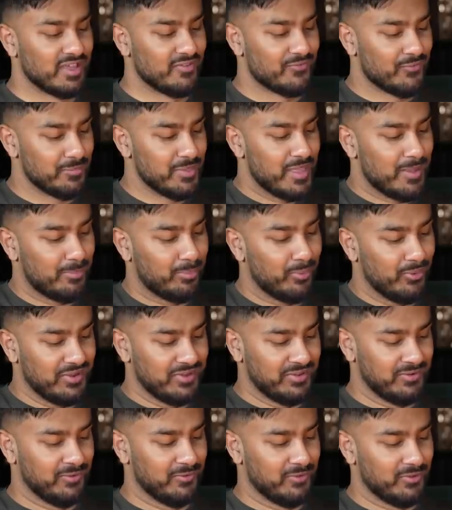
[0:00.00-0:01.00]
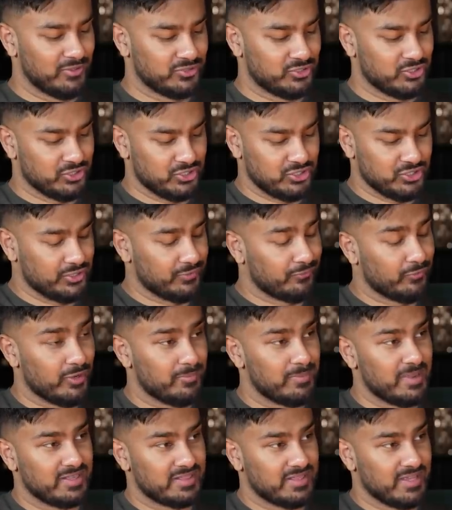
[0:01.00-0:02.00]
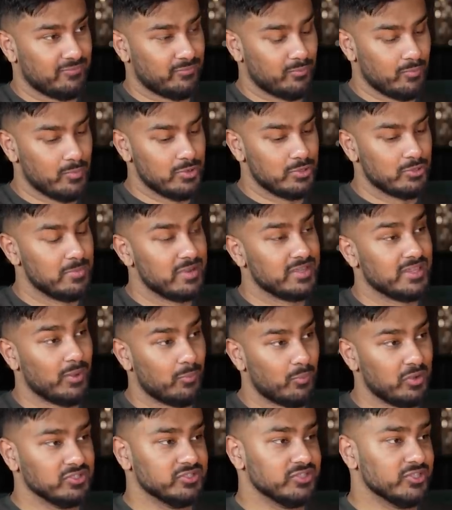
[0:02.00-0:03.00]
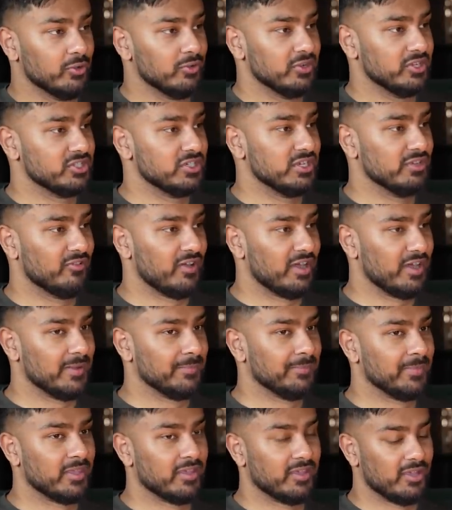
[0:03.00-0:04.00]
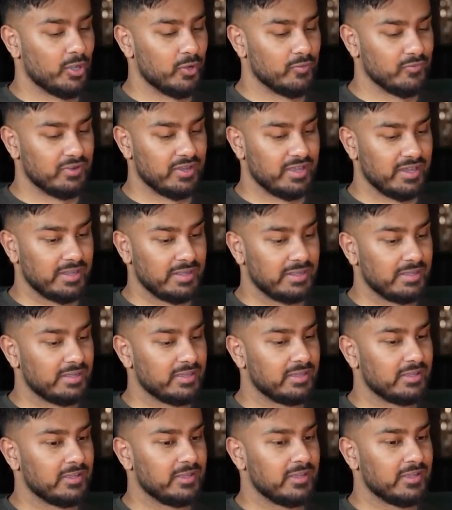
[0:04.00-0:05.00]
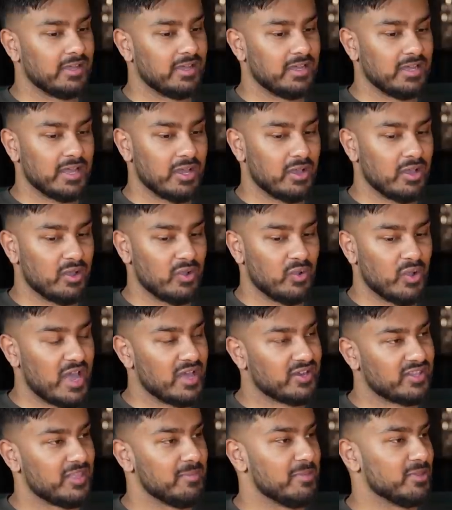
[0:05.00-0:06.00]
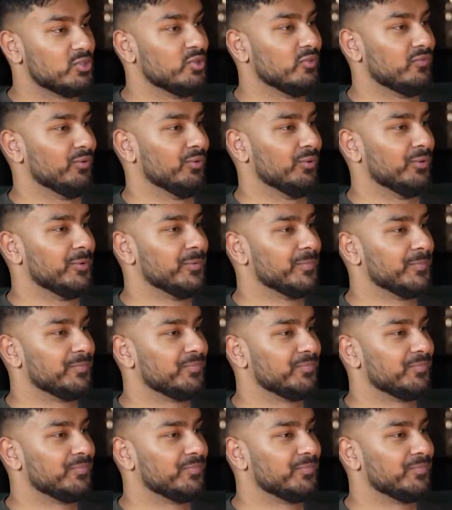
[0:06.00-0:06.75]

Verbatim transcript: from that point, just just to throw it back there for when you made that one sale initially, right? Mm -hmm. Overnight, how did that make you feel?